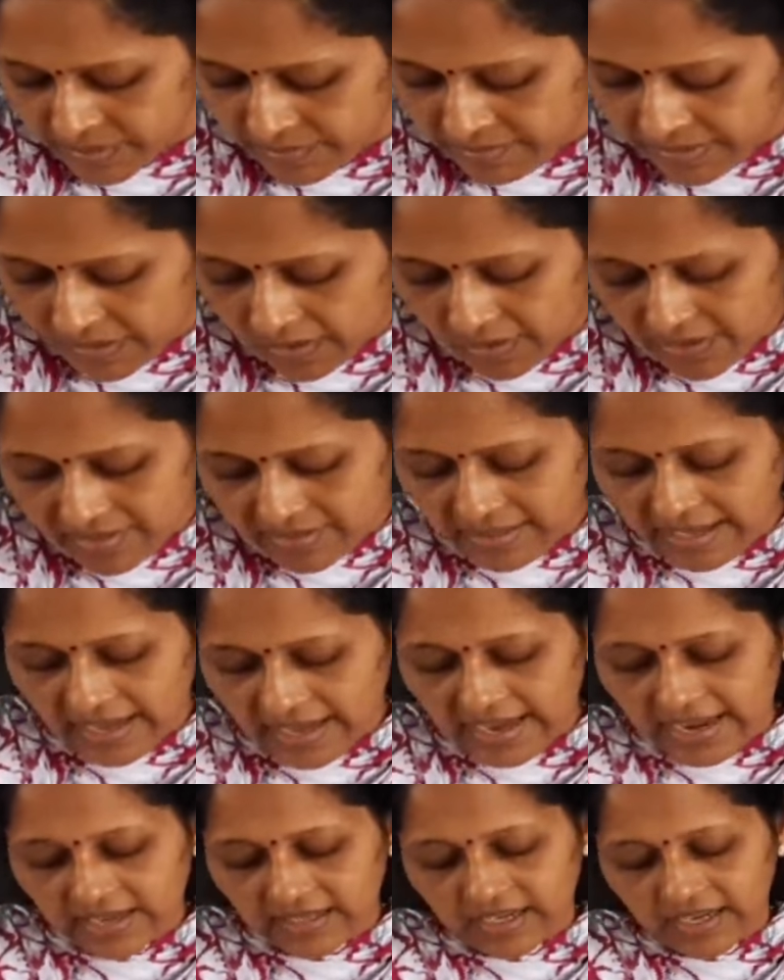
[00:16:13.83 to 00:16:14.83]
because they
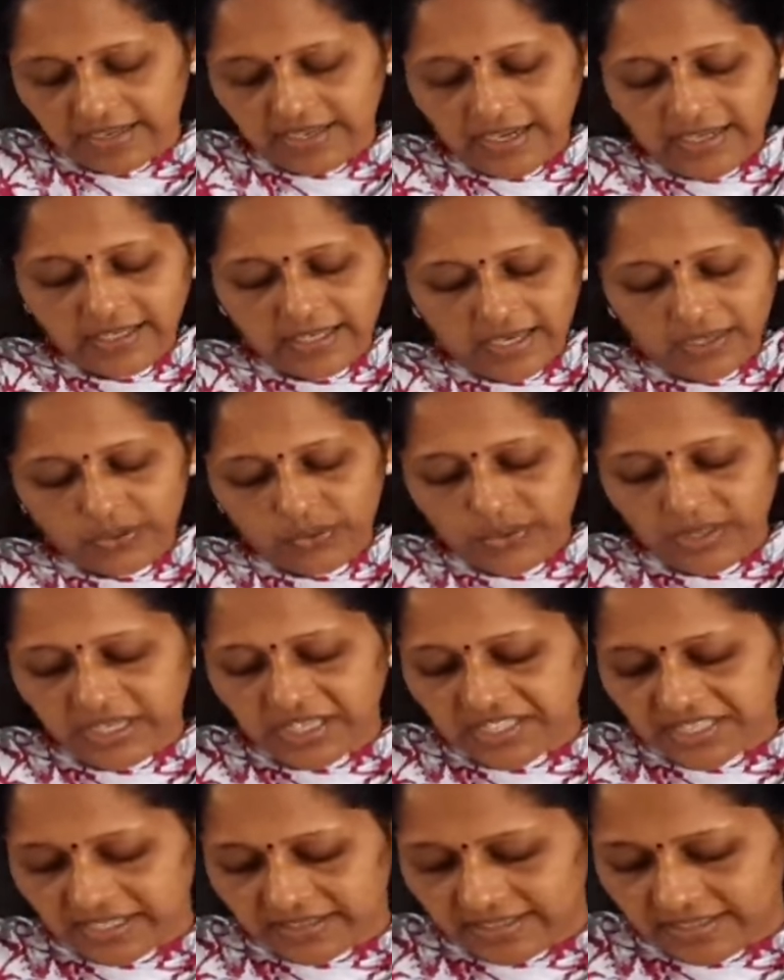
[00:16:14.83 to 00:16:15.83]
are connected to
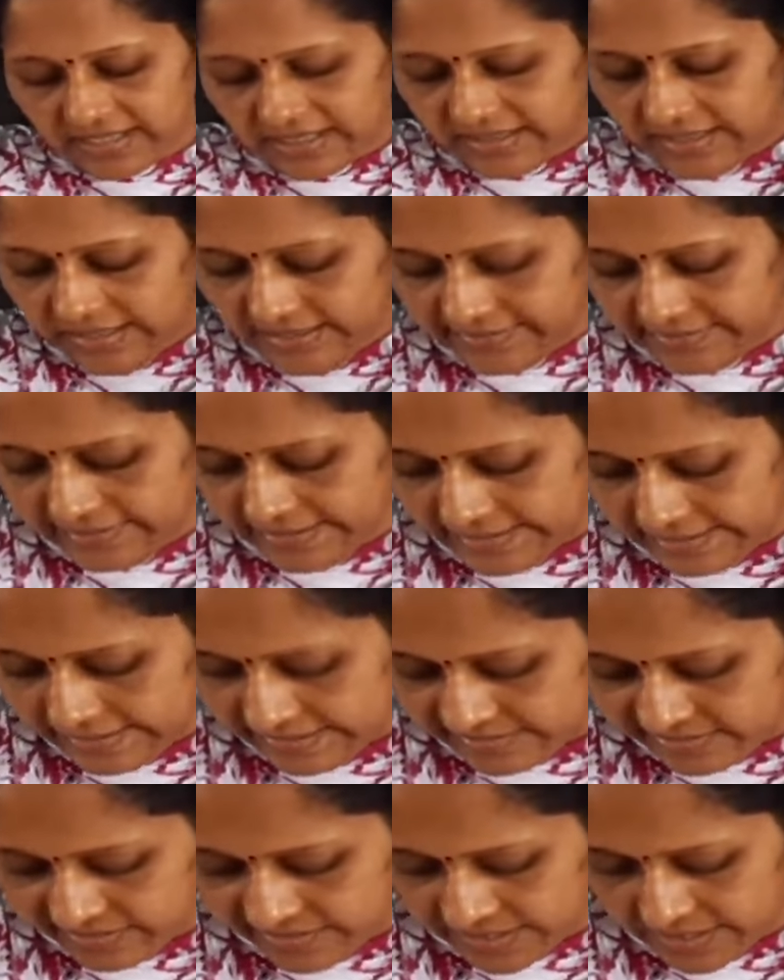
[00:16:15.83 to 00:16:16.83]
each other in the
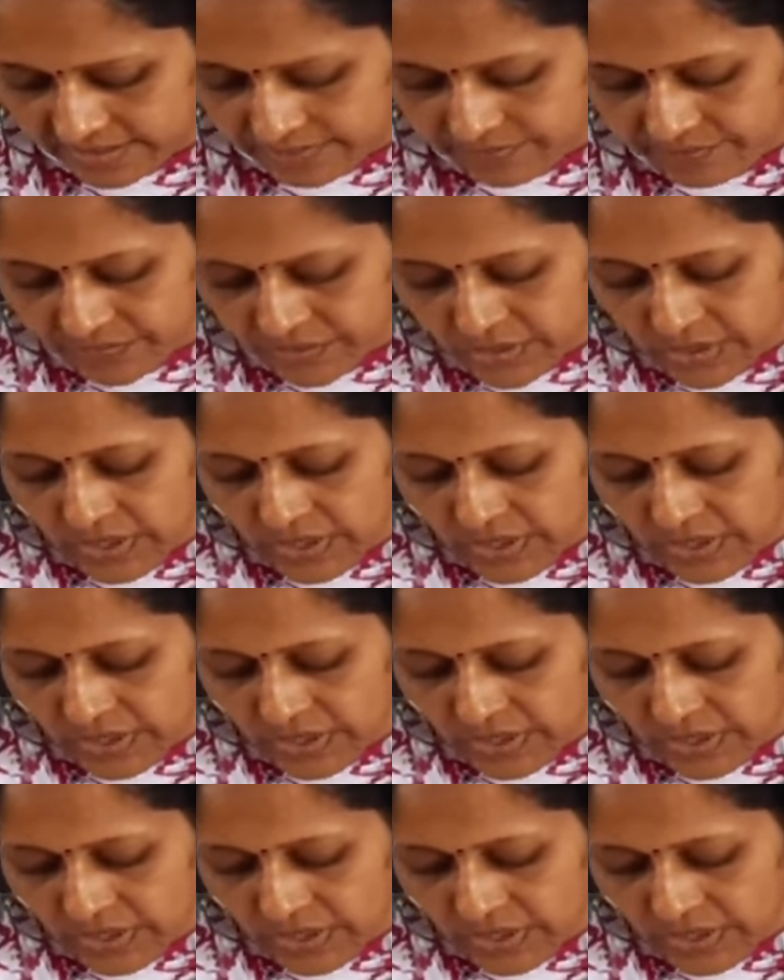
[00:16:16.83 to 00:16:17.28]
series one.